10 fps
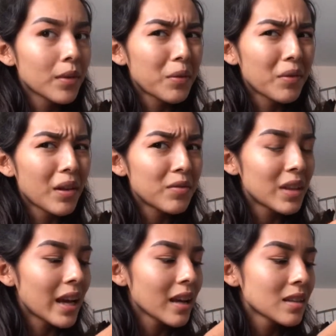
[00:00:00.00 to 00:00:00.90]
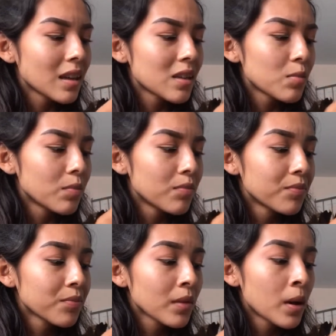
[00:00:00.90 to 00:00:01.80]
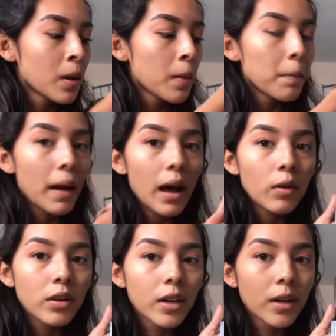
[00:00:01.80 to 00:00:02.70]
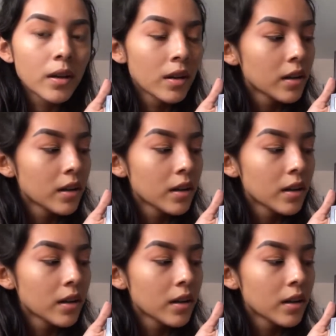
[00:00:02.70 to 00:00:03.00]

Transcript: The fluff, the excess powder.